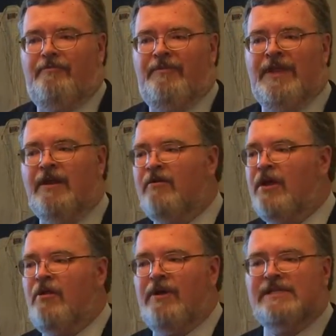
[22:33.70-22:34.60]
They don't
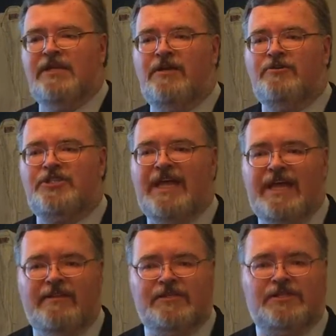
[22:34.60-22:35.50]
always
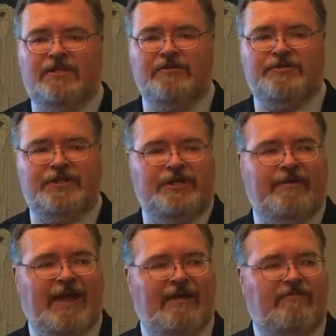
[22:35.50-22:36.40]
understand the solution you
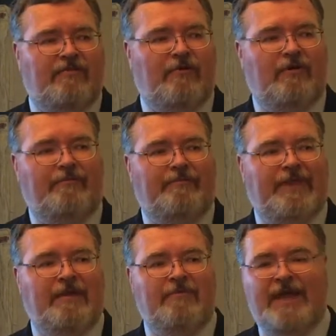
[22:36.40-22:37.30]
have for
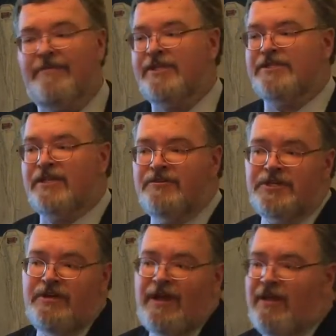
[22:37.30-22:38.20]
them. And maybe the
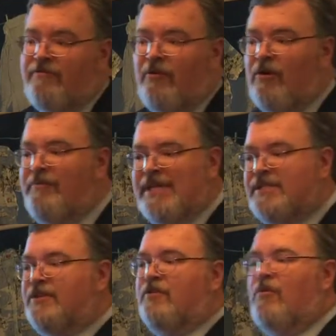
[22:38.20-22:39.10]
solution you have for them
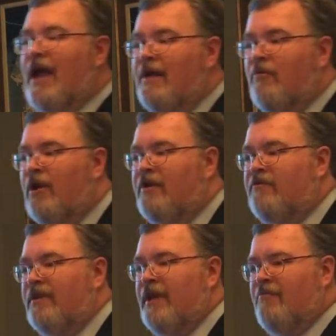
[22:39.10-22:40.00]
isn't the right one
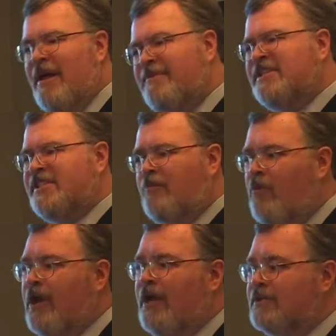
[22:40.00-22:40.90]
for them. Maybe
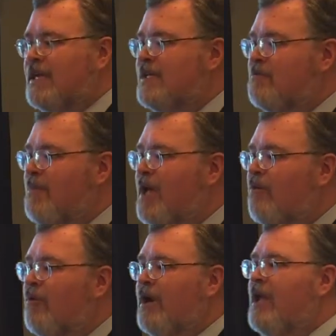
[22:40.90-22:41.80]
someone else has a better
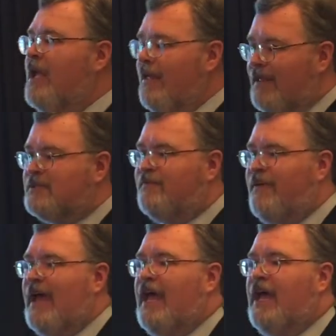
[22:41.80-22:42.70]
one. That's
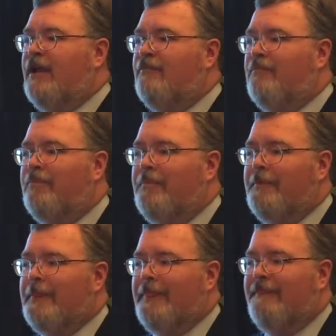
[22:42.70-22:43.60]
fine.
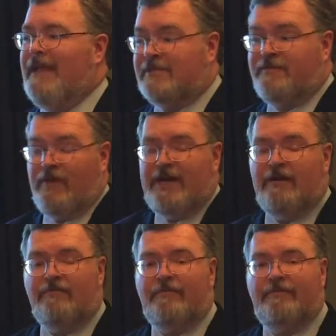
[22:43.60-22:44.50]
That's freedom.